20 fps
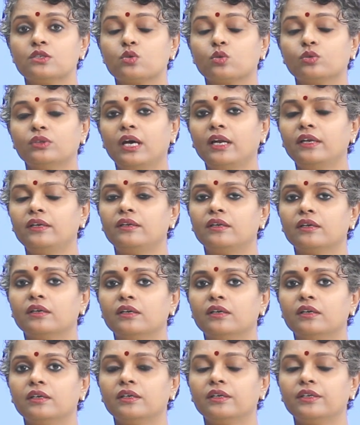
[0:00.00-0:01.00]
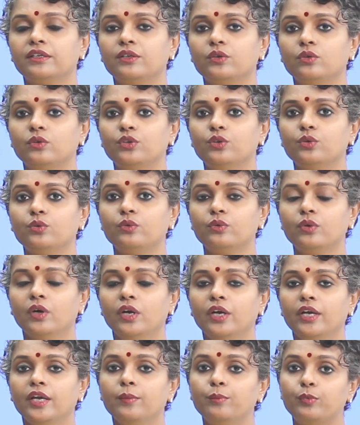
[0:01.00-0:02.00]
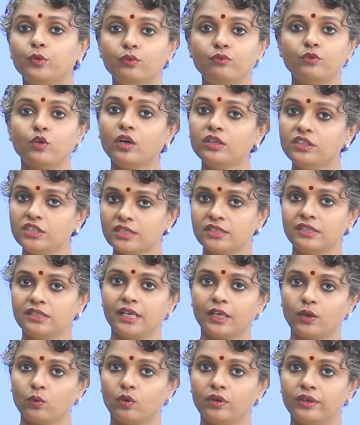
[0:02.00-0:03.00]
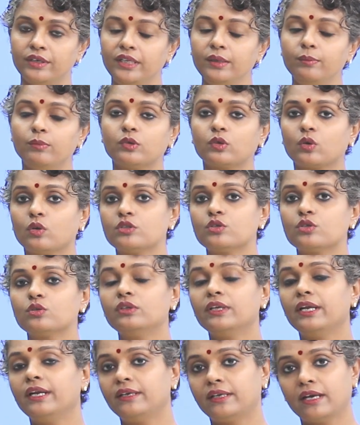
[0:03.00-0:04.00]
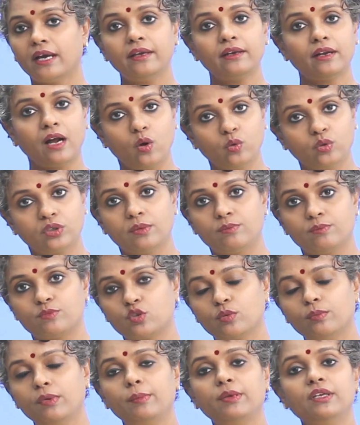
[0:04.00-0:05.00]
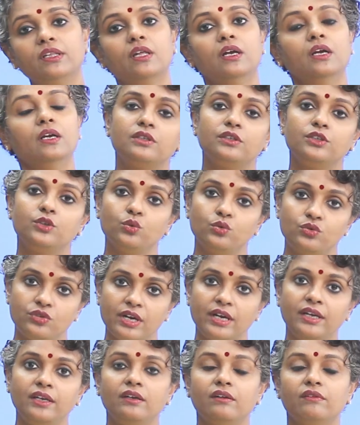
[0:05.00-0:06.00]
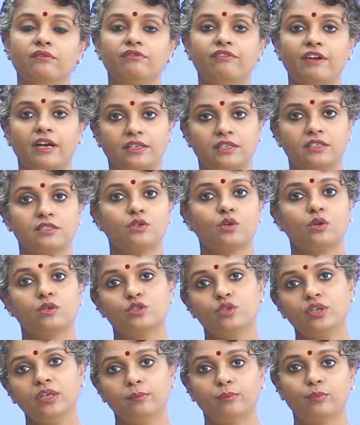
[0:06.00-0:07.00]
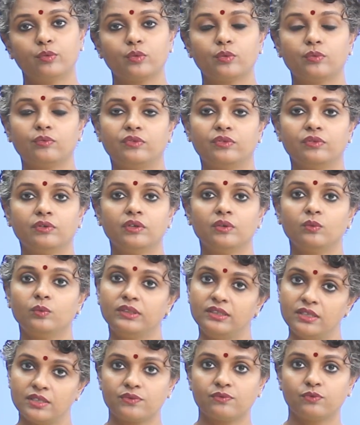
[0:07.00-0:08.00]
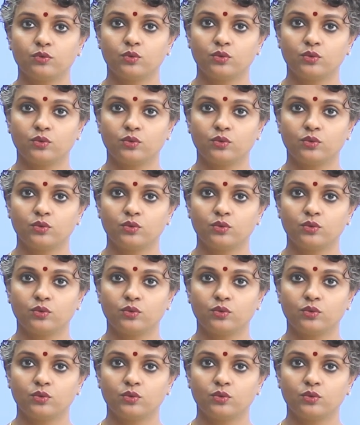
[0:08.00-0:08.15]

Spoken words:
so that you improve not just the egg quality but also the entire outcome. So maybe the uterine factors are also improved with this